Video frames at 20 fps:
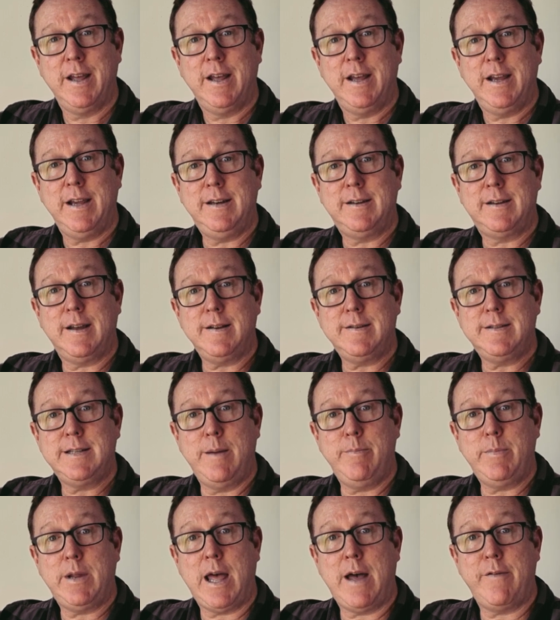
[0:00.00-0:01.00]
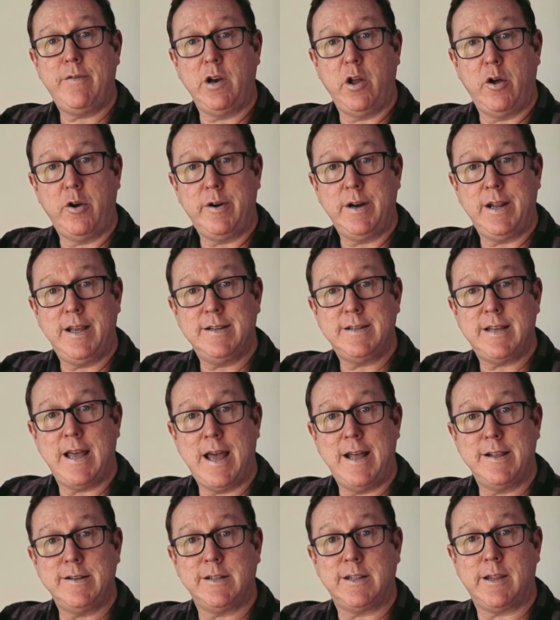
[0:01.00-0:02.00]
he does seem to have a lot on his
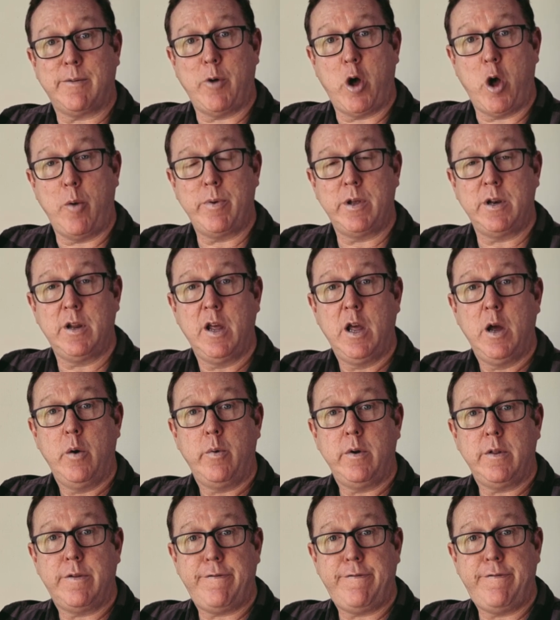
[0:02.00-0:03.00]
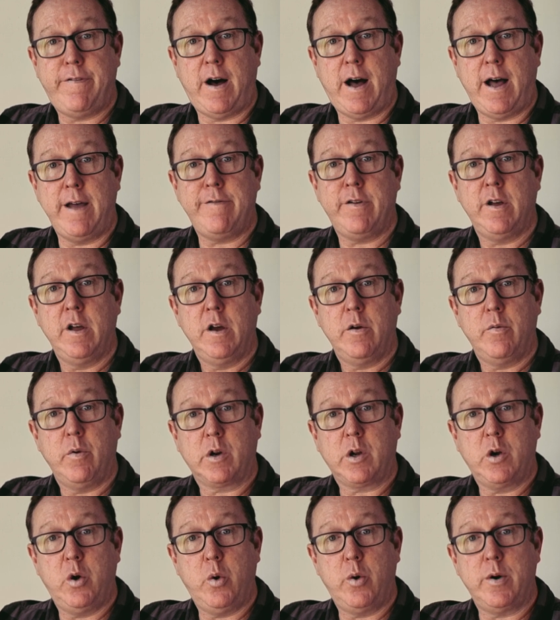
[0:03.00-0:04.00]
hands at the moment with five
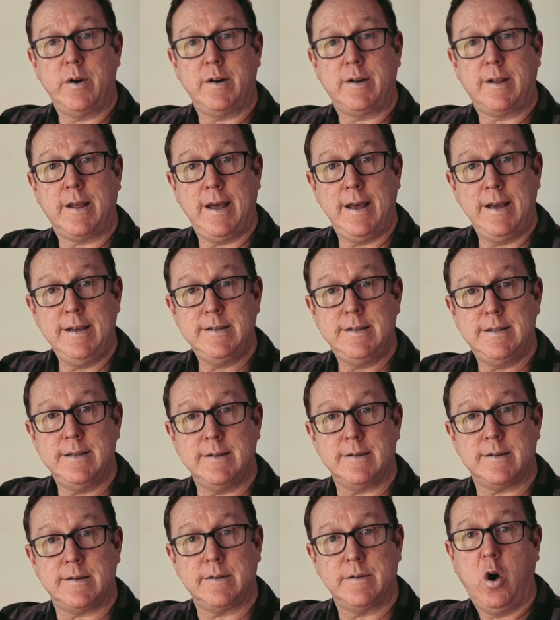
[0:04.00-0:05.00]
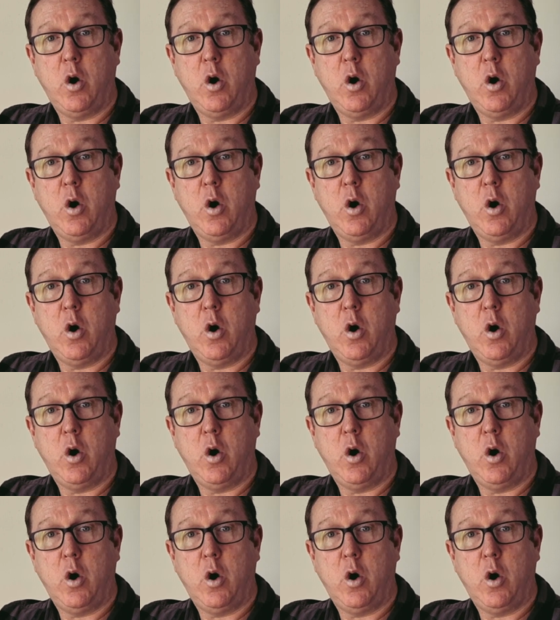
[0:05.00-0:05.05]
recorded cases,